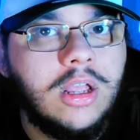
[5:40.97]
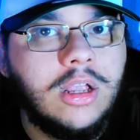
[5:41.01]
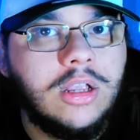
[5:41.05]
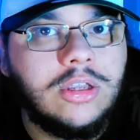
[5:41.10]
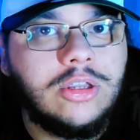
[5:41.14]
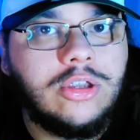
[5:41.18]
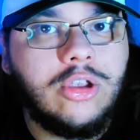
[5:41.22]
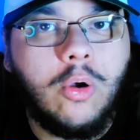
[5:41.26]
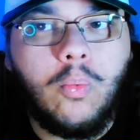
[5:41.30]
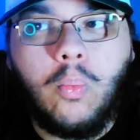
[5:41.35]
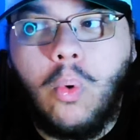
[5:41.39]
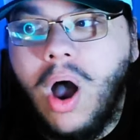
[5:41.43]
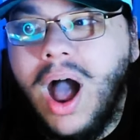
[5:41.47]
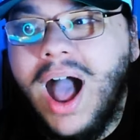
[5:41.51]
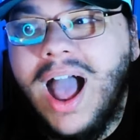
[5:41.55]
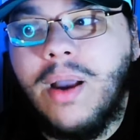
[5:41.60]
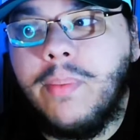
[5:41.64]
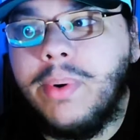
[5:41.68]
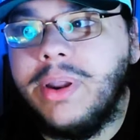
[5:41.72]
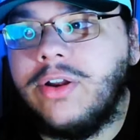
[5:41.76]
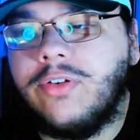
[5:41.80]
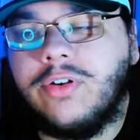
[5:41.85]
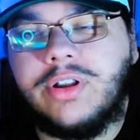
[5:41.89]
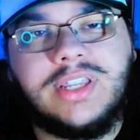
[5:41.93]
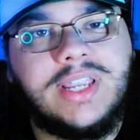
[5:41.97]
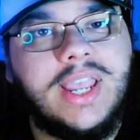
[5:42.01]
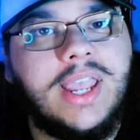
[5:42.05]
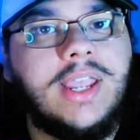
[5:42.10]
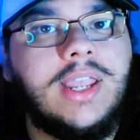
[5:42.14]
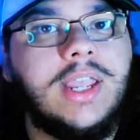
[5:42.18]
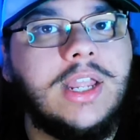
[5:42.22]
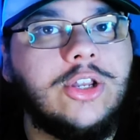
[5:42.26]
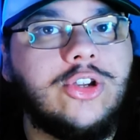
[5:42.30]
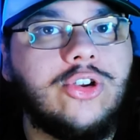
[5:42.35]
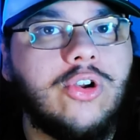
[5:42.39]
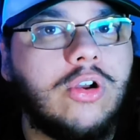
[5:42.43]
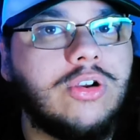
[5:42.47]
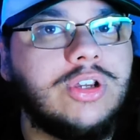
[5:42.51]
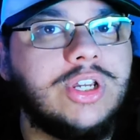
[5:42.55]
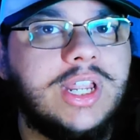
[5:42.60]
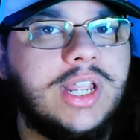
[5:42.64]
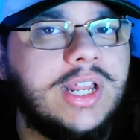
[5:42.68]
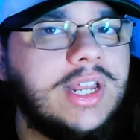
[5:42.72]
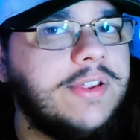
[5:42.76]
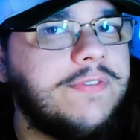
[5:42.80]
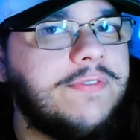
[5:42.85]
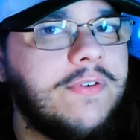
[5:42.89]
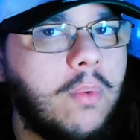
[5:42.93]
So why are we critiquing Josh
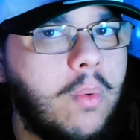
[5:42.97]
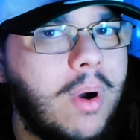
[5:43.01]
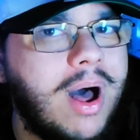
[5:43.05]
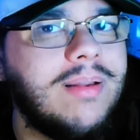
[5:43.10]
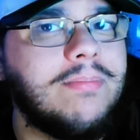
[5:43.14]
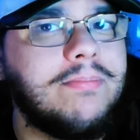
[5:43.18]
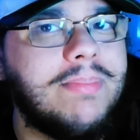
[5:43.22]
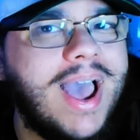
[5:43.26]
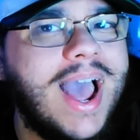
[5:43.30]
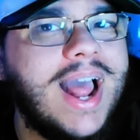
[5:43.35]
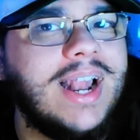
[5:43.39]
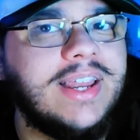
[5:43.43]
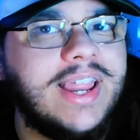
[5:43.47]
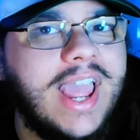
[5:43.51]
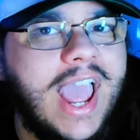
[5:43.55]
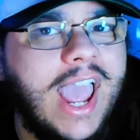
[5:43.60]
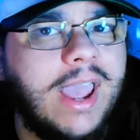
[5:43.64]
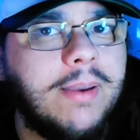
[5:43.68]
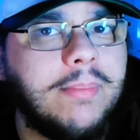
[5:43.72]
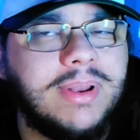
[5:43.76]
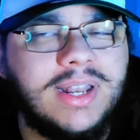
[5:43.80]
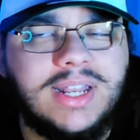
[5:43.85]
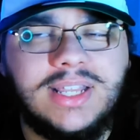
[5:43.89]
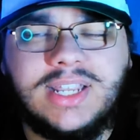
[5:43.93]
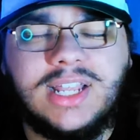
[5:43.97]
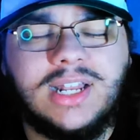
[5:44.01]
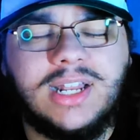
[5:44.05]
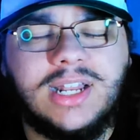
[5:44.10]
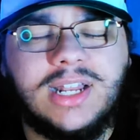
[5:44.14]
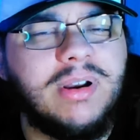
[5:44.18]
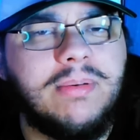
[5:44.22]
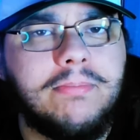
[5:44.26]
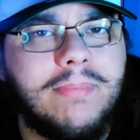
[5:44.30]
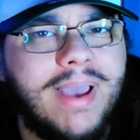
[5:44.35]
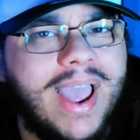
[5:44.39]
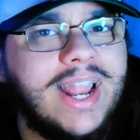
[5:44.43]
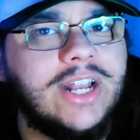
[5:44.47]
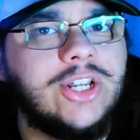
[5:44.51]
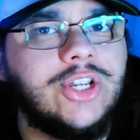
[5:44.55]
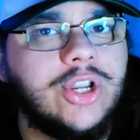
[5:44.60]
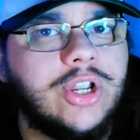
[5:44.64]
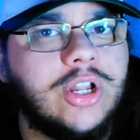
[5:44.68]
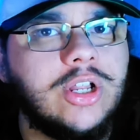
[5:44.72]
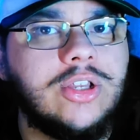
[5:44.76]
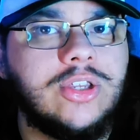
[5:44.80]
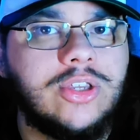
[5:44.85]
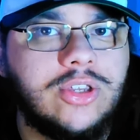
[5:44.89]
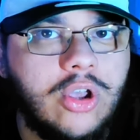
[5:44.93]
Giddey for one bad game and it's going to bring major
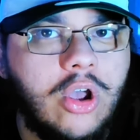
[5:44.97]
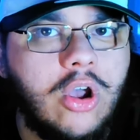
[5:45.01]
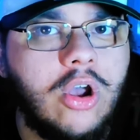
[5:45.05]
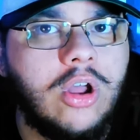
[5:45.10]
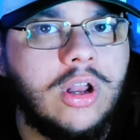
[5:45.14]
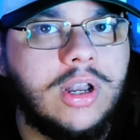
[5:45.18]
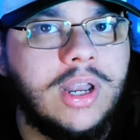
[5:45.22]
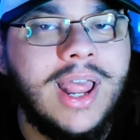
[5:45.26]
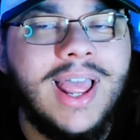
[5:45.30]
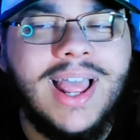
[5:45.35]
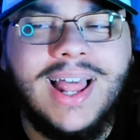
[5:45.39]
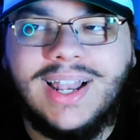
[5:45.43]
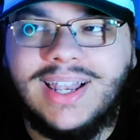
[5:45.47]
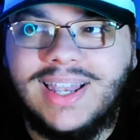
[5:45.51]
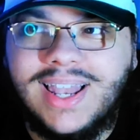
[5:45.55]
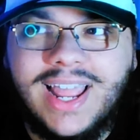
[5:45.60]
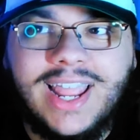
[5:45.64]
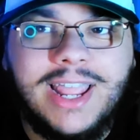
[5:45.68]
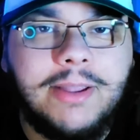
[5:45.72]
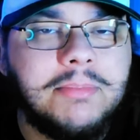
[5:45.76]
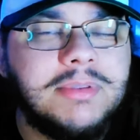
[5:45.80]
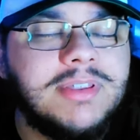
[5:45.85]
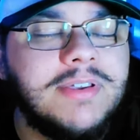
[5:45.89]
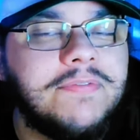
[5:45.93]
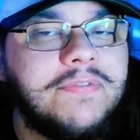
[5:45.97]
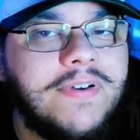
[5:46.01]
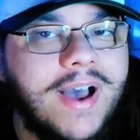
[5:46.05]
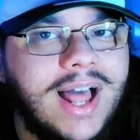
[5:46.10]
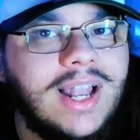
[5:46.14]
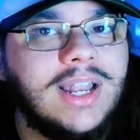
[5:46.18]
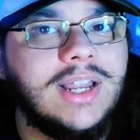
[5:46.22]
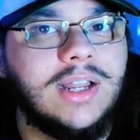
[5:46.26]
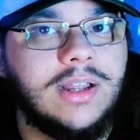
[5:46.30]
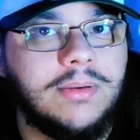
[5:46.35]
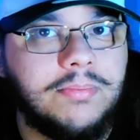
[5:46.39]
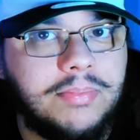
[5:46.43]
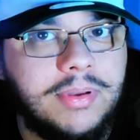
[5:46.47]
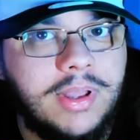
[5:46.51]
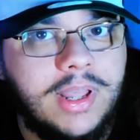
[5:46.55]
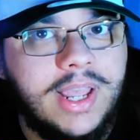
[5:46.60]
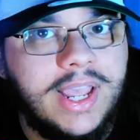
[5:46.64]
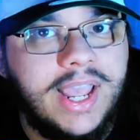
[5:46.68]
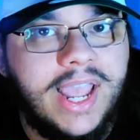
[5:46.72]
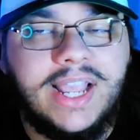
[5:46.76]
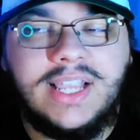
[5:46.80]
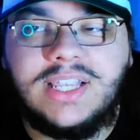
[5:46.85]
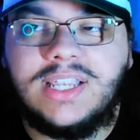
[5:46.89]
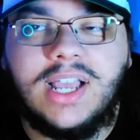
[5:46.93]
concern? Let him develop.
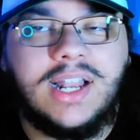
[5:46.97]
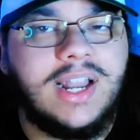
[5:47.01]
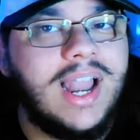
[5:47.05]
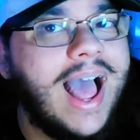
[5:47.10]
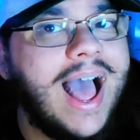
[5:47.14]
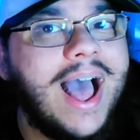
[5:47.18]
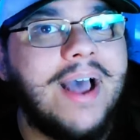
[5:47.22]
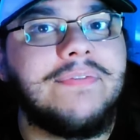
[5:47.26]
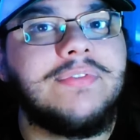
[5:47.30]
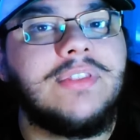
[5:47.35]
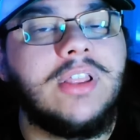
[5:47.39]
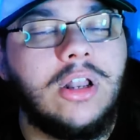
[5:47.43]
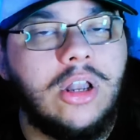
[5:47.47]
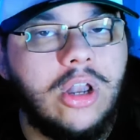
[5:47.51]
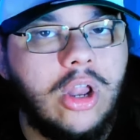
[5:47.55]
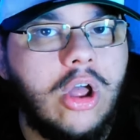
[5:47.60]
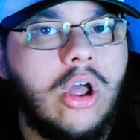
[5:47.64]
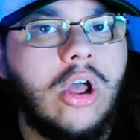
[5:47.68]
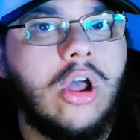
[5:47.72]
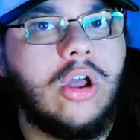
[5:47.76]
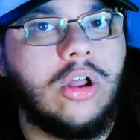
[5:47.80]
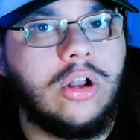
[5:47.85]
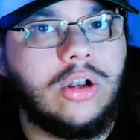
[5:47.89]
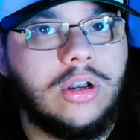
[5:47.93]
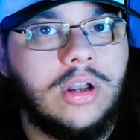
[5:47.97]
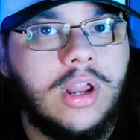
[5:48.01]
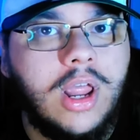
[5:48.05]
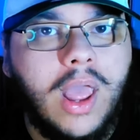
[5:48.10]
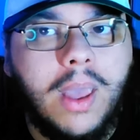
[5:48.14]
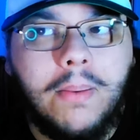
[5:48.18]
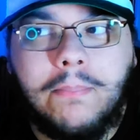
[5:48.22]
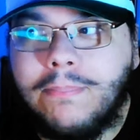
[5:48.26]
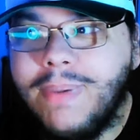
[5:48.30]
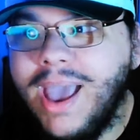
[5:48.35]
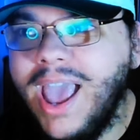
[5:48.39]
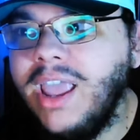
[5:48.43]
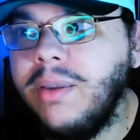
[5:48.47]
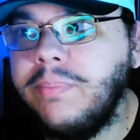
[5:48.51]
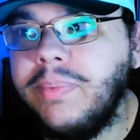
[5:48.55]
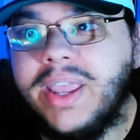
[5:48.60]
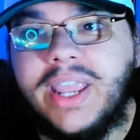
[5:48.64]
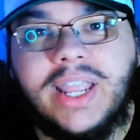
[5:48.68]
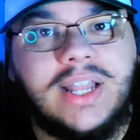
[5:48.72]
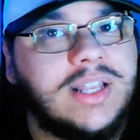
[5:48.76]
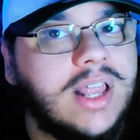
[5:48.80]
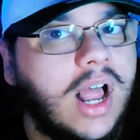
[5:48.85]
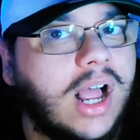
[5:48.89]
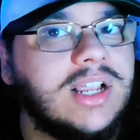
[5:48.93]
He's going to have to learn. Maybe
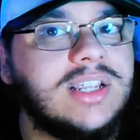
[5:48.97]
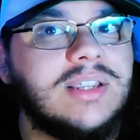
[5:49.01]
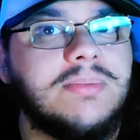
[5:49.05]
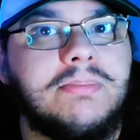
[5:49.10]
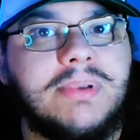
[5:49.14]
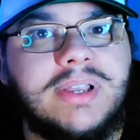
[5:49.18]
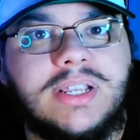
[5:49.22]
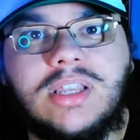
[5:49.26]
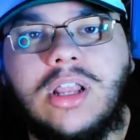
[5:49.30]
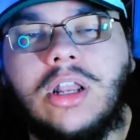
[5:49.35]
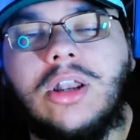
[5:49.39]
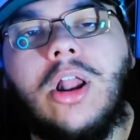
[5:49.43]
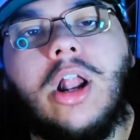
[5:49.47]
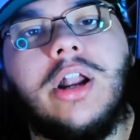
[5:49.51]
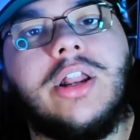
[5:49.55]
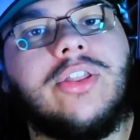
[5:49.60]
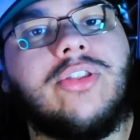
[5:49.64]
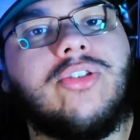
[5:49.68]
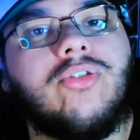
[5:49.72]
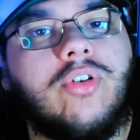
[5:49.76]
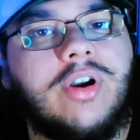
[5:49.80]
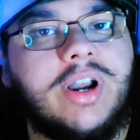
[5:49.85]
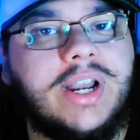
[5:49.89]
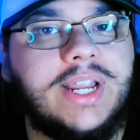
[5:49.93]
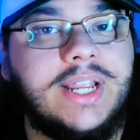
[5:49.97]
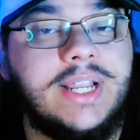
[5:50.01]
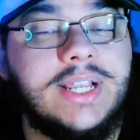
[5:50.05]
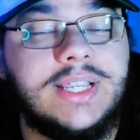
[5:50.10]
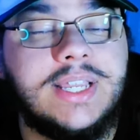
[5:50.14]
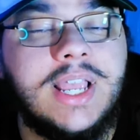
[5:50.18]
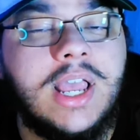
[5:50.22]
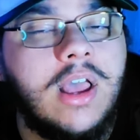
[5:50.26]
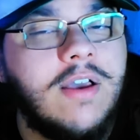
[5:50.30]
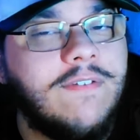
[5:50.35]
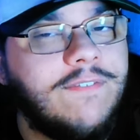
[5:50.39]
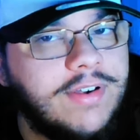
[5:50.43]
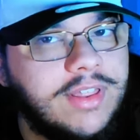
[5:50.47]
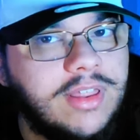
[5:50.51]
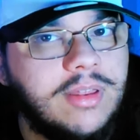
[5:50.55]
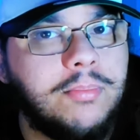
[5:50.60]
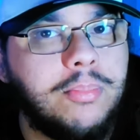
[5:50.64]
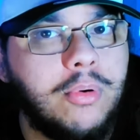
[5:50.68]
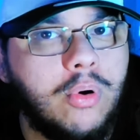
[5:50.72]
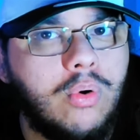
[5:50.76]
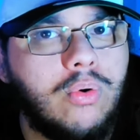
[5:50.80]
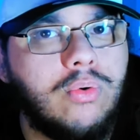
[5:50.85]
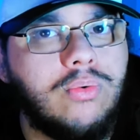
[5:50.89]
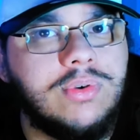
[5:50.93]
he does miss a lot of threes for the
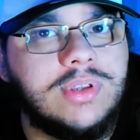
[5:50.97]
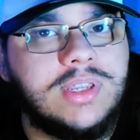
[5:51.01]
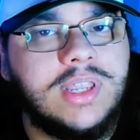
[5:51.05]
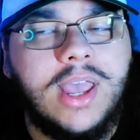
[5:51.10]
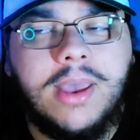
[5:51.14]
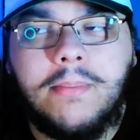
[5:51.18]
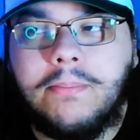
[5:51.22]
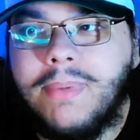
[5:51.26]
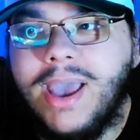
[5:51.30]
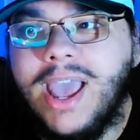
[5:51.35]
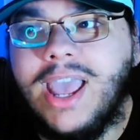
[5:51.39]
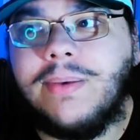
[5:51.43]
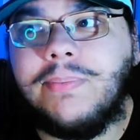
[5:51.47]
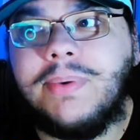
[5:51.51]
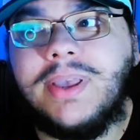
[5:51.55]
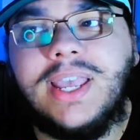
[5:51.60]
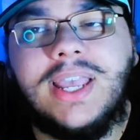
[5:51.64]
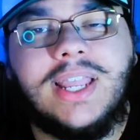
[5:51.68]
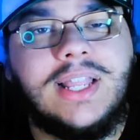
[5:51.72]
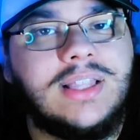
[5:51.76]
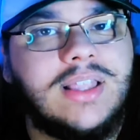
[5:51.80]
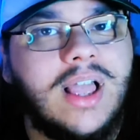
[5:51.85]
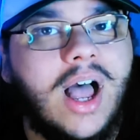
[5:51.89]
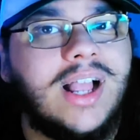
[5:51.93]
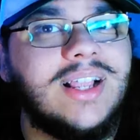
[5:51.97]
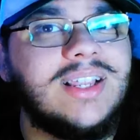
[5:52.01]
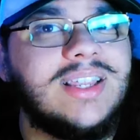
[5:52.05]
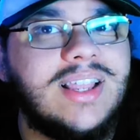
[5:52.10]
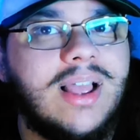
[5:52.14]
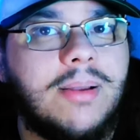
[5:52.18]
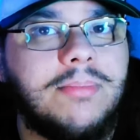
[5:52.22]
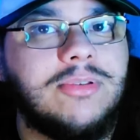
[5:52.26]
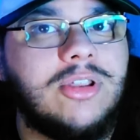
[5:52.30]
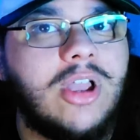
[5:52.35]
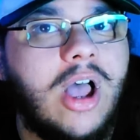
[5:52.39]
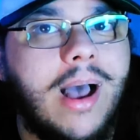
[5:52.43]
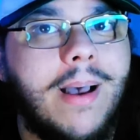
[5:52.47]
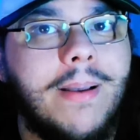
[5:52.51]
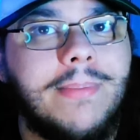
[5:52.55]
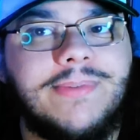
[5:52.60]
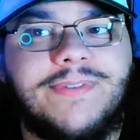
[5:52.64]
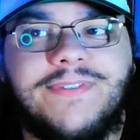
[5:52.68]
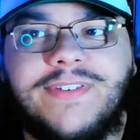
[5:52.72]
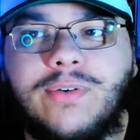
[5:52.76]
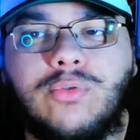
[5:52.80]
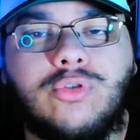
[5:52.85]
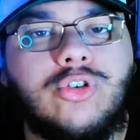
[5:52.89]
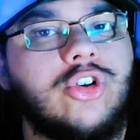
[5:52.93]
Bulls. Maybe he does sometimes
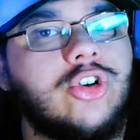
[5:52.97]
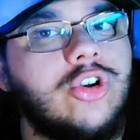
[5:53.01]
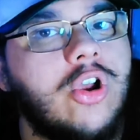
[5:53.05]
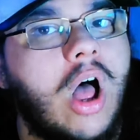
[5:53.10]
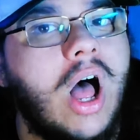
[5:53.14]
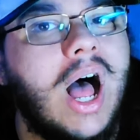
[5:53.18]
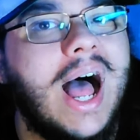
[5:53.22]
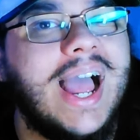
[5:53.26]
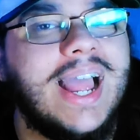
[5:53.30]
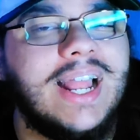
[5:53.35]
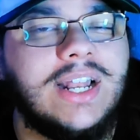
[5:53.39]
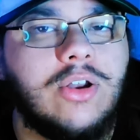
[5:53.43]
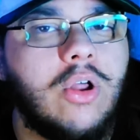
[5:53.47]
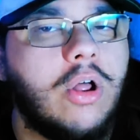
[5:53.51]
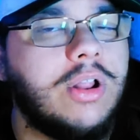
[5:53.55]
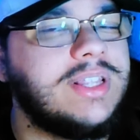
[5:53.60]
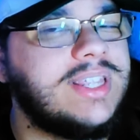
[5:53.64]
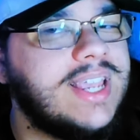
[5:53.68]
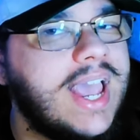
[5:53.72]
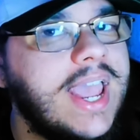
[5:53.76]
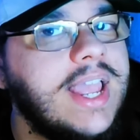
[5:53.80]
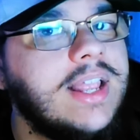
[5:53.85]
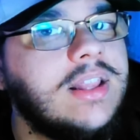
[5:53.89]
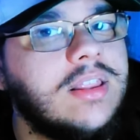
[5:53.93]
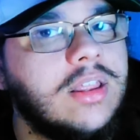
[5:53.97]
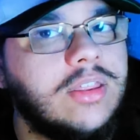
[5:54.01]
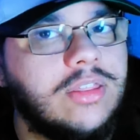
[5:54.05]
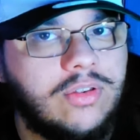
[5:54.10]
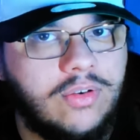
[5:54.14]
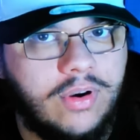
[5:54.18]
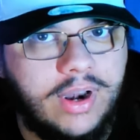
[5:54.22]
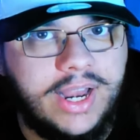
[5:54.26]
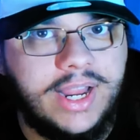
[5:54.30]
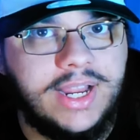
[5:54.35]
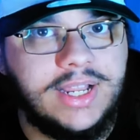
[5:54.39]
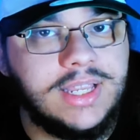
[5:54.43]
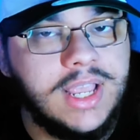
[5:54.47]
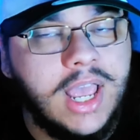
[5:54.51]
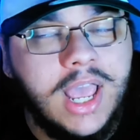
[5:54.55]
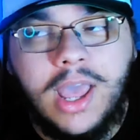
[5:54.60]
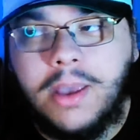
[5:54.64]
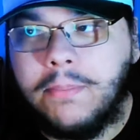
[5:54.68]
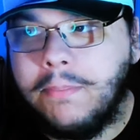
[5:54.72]
feel shy and not take the threes.